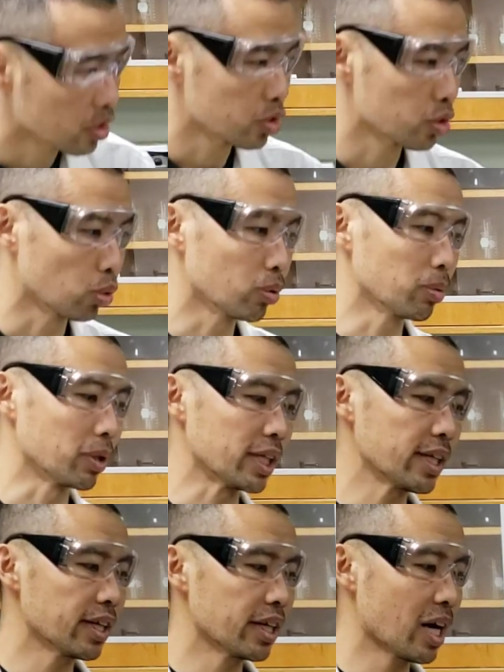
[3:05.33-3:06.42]
So we would
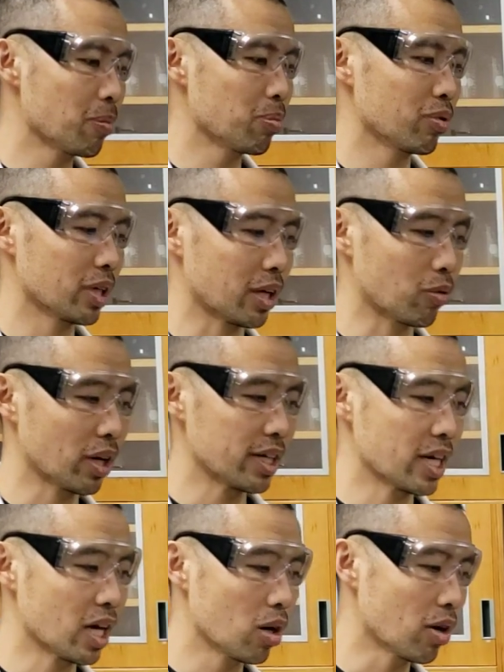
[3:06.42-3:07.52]
heat it up, and right
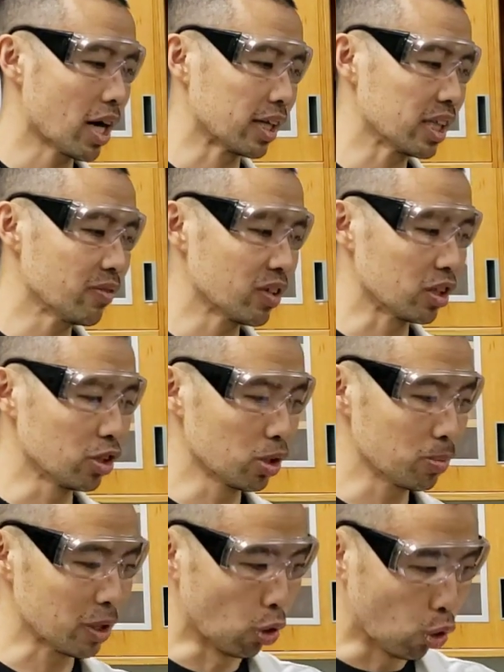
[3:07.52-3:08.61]
now I leave it a little
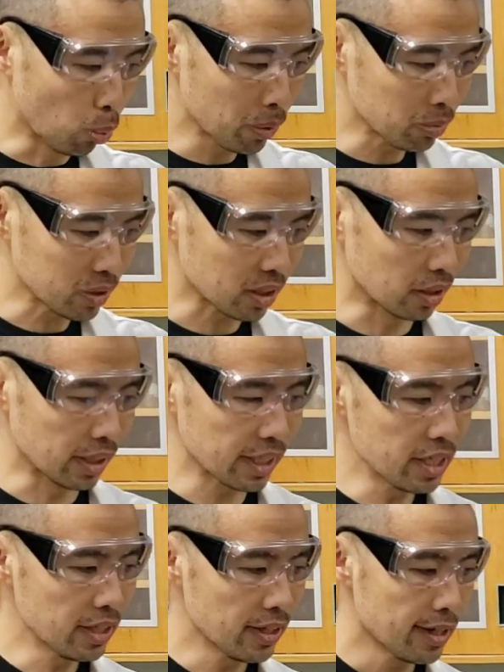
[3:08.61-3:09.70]
bit open with the
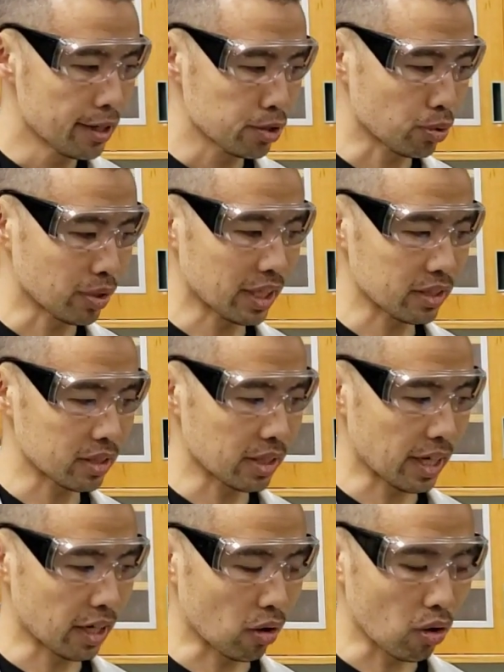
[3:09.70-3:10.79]
lid so that
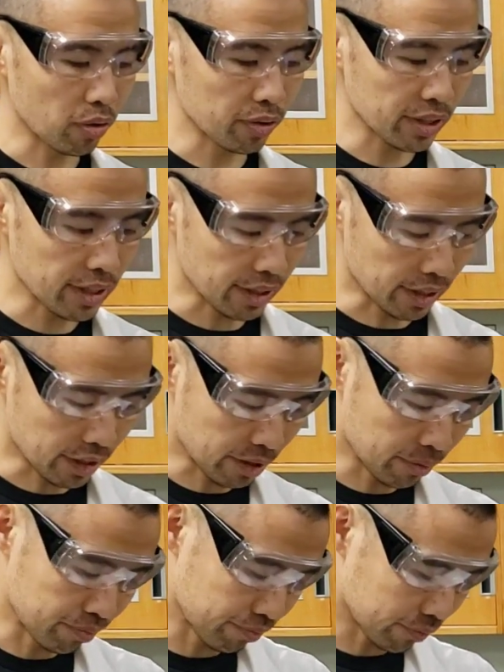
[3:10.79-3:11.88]
all the
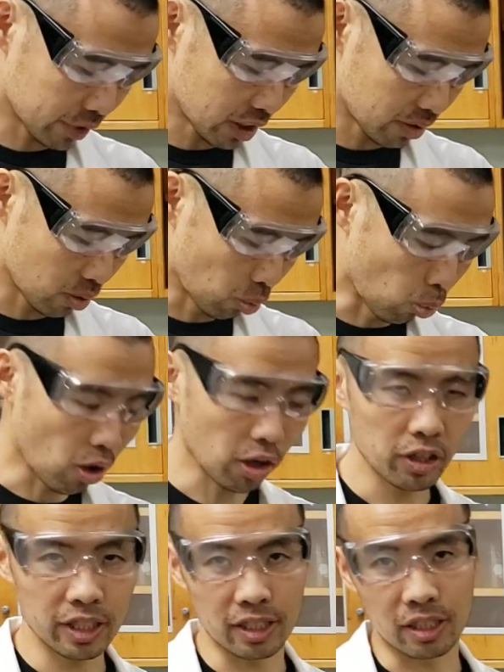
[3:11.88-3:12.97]
water
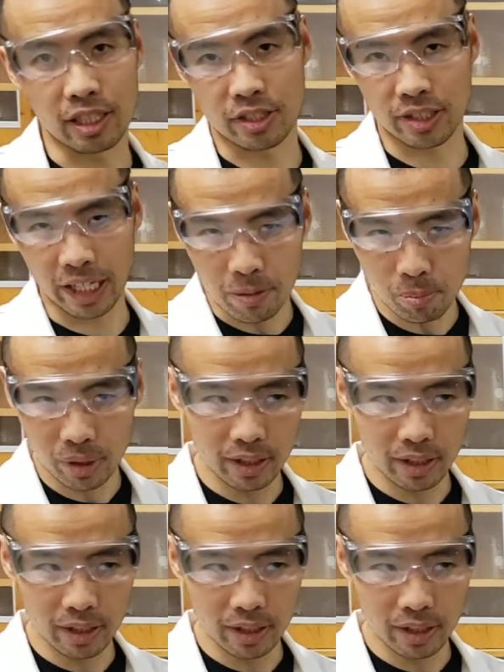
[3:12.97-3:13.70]
can escape.